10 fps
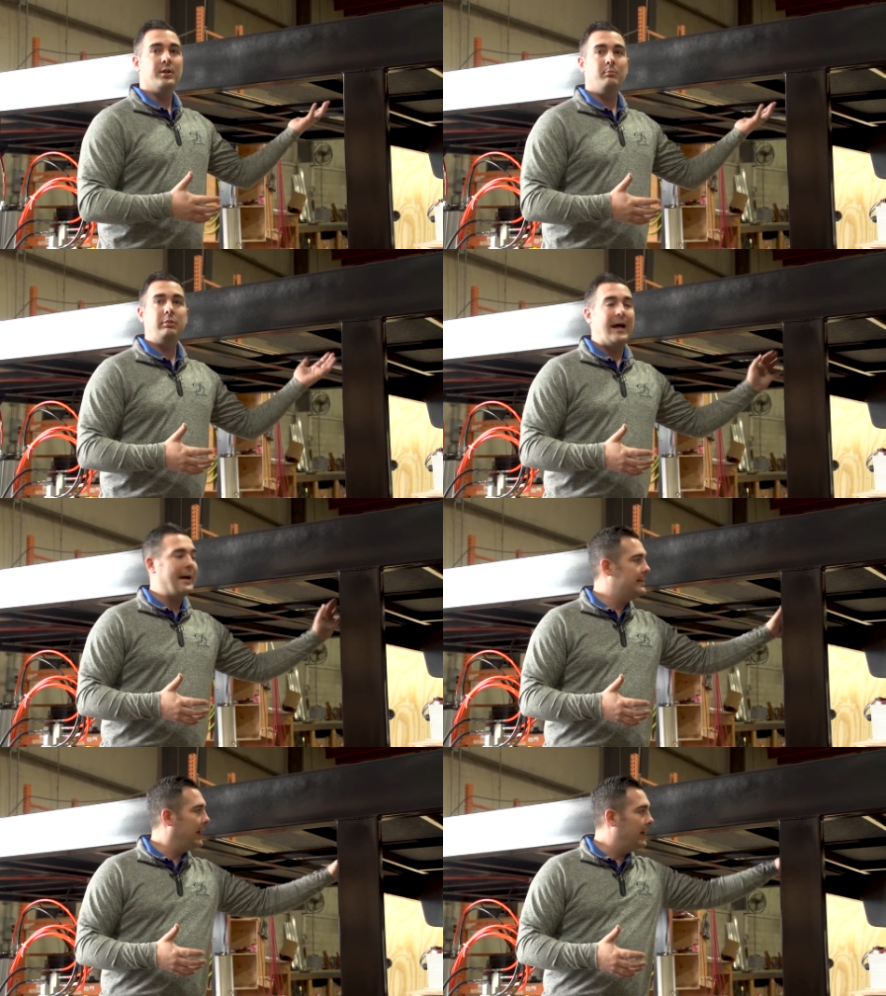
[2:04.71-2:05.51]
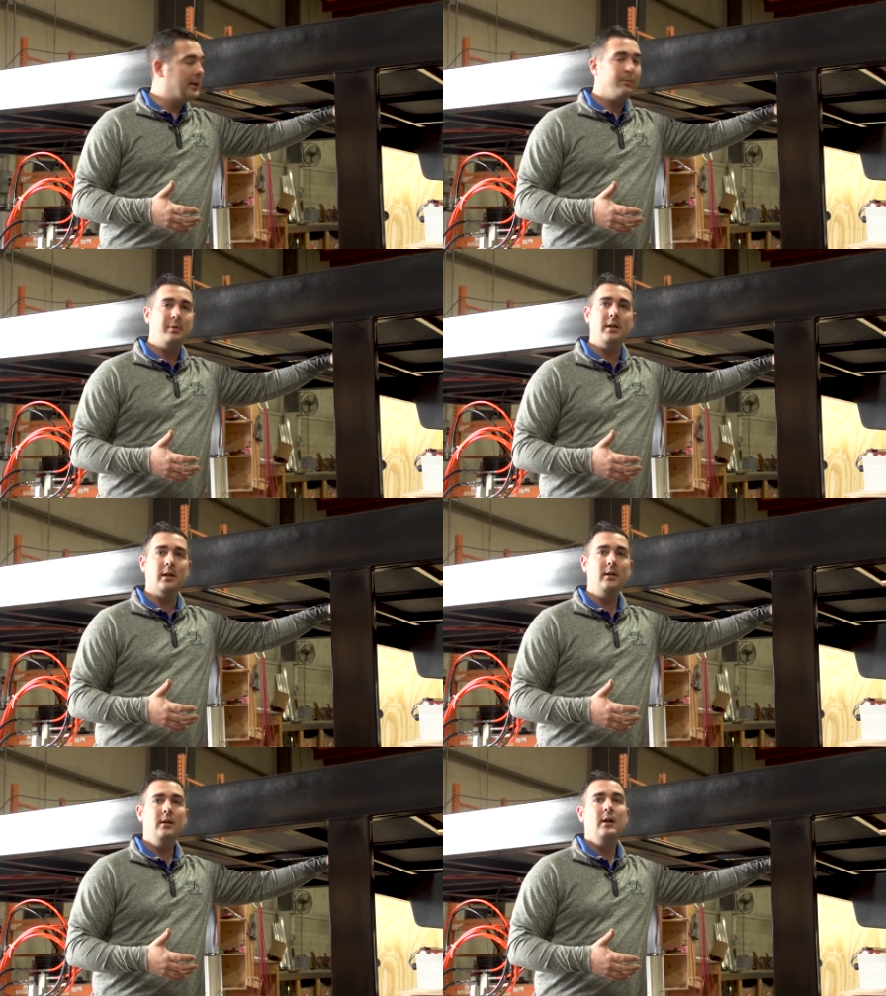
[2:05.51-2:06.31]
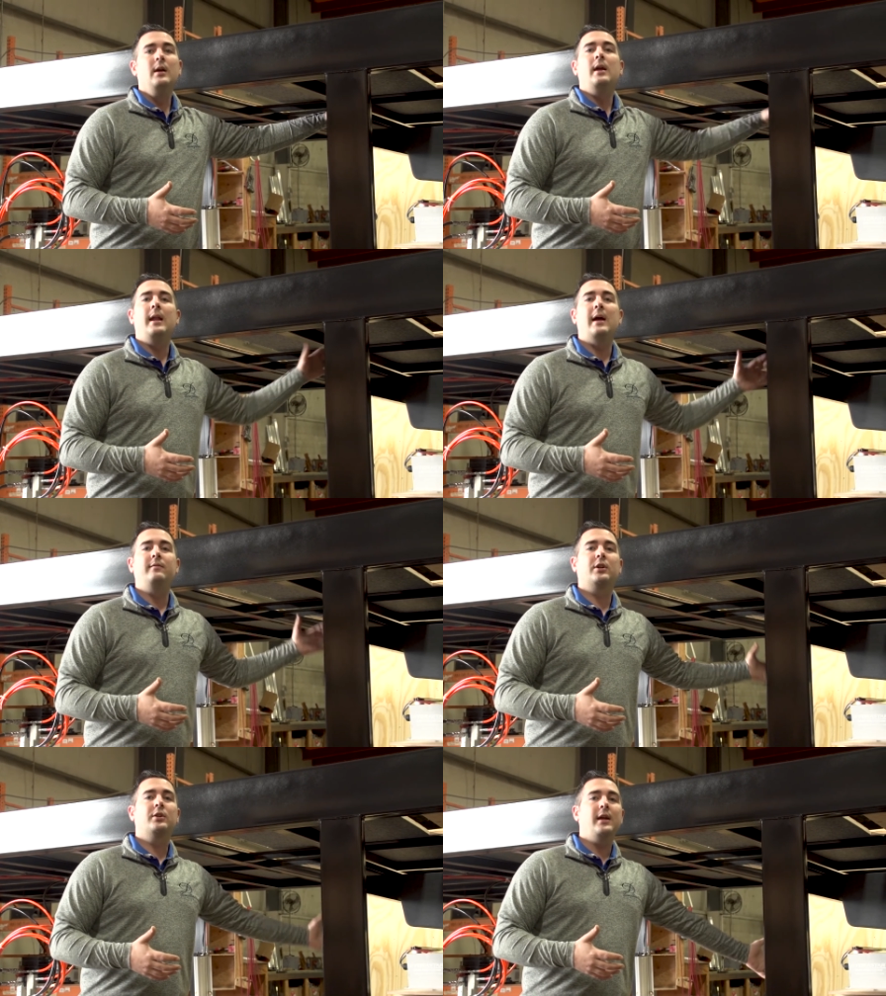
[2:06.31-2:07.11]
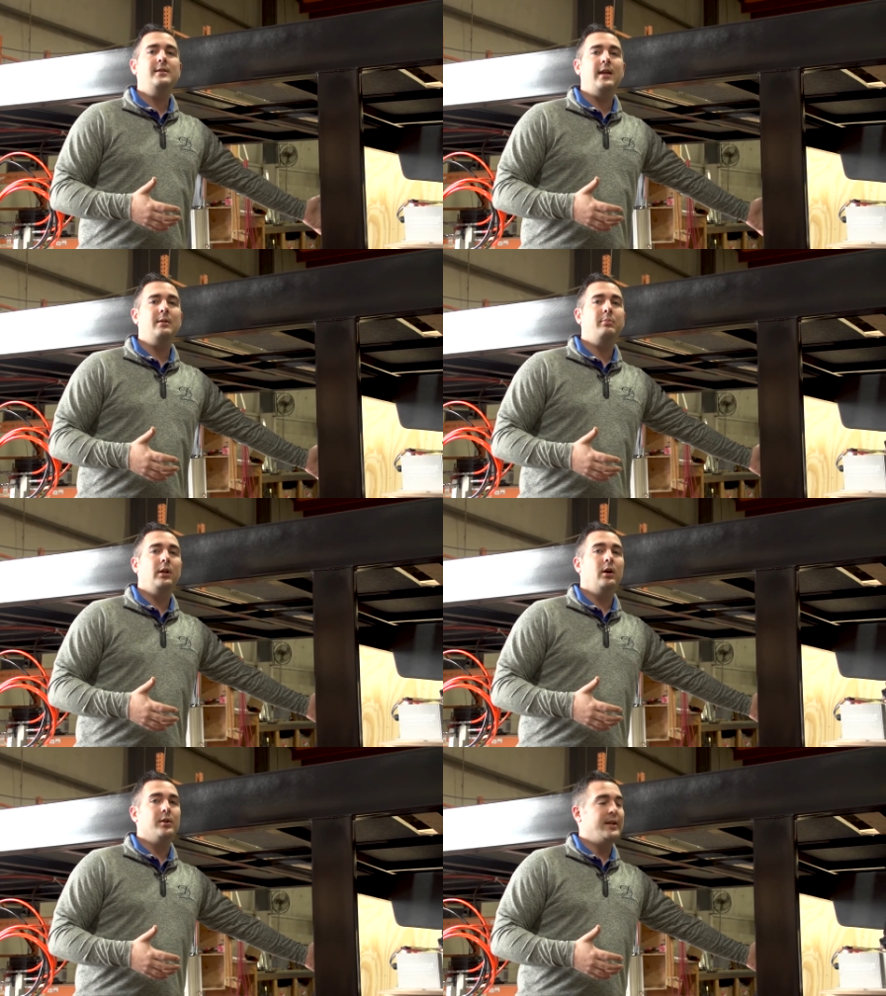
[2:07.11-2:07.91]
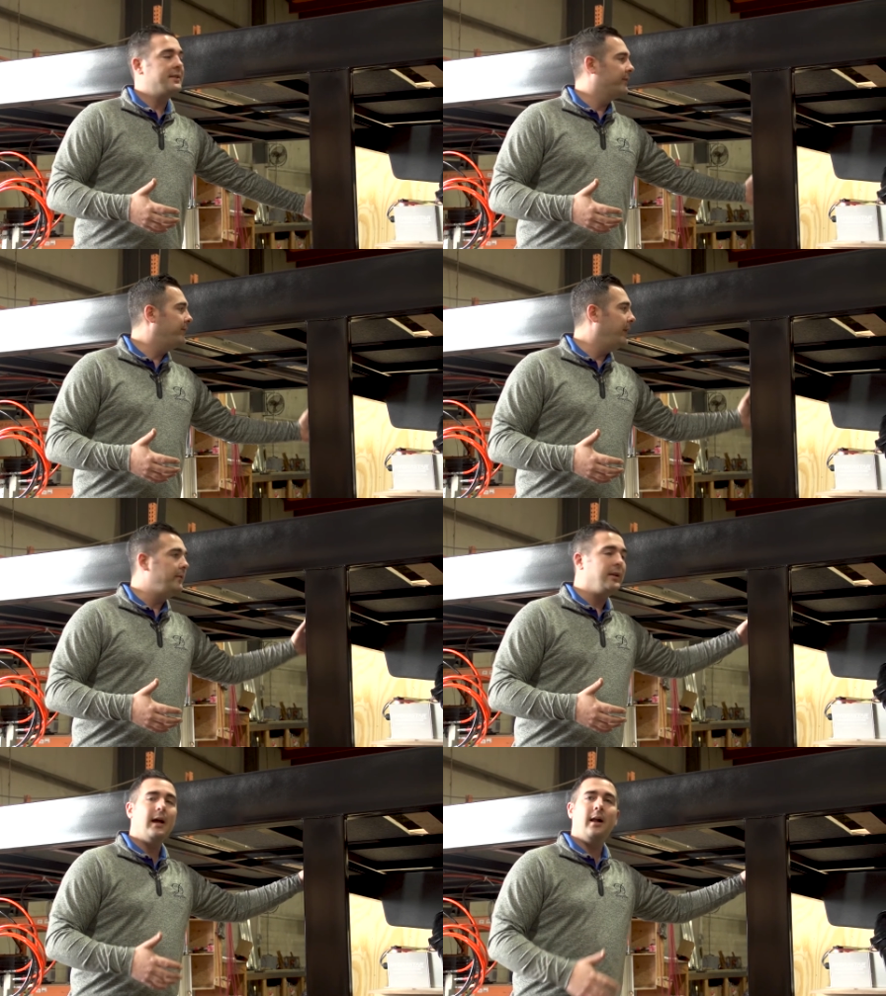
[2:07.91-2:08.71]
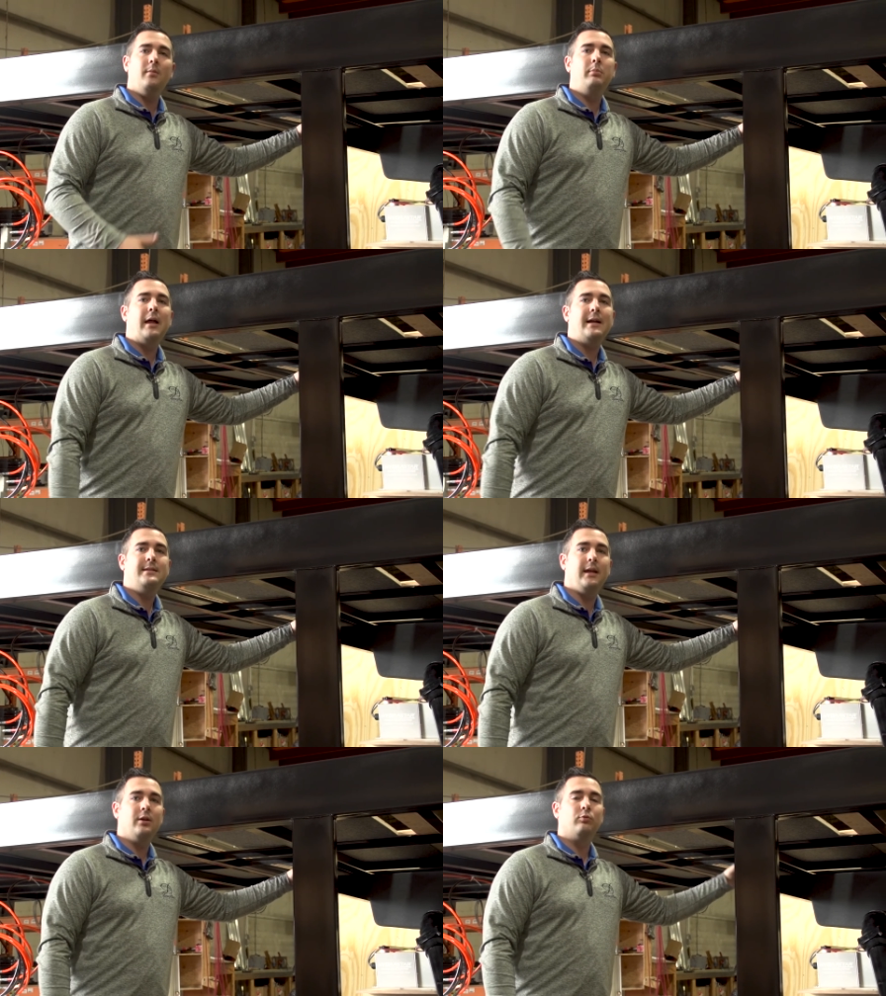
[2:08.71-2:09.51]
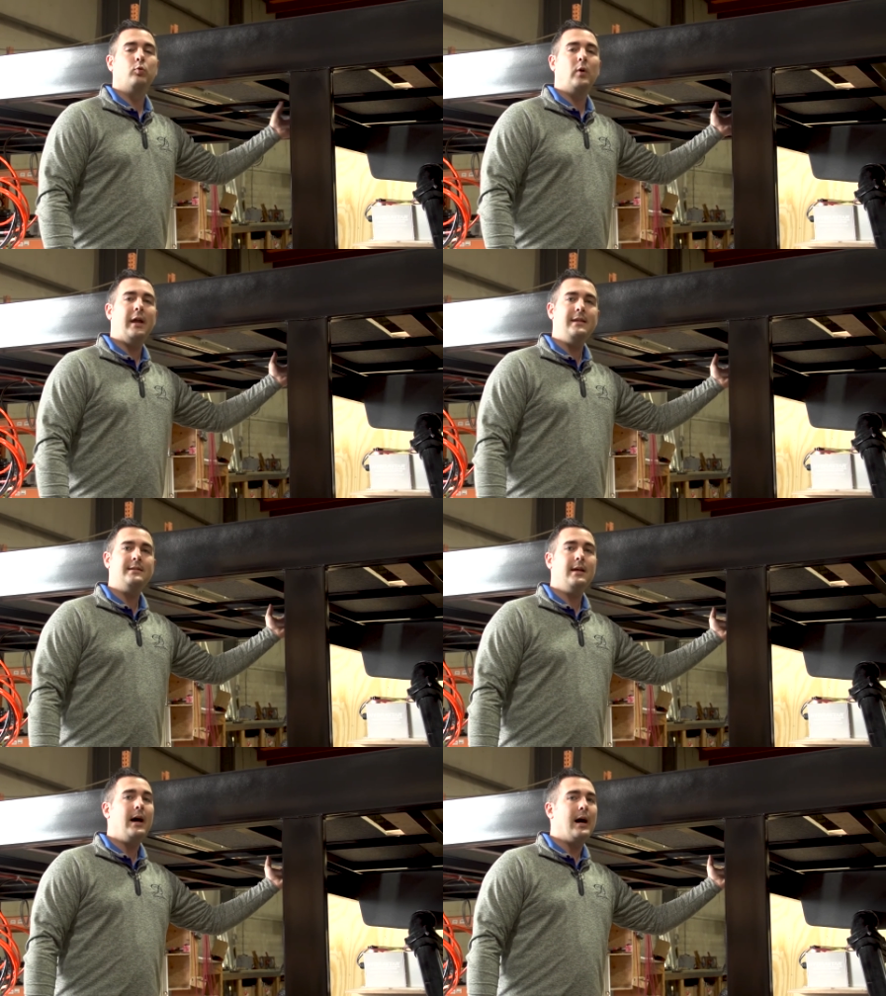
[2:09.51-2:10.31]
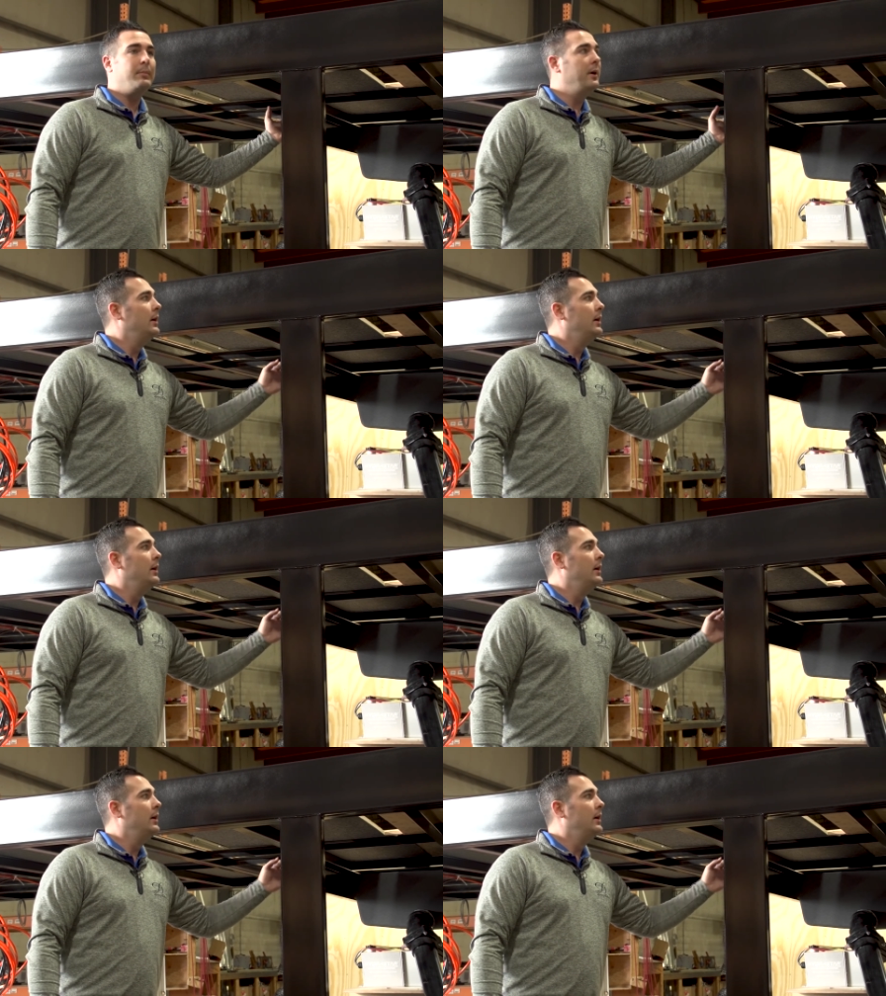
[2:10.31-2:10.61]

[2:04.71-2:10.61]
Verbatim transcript: your black tank up here and have your gray tank below. So that's a 50-gallon black tank raised up.